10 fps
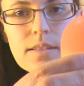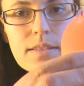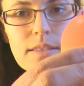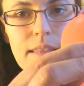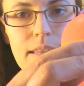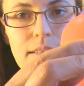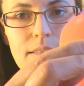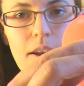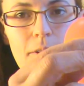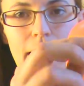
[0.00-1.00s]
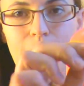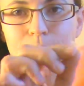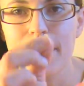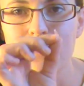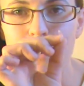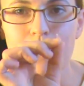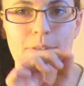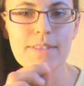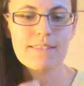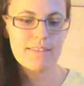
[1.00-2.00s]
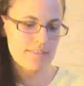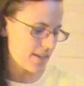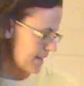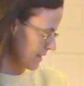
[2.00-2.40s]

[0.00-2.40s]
See these? Okay, so I'm going to use these little tiny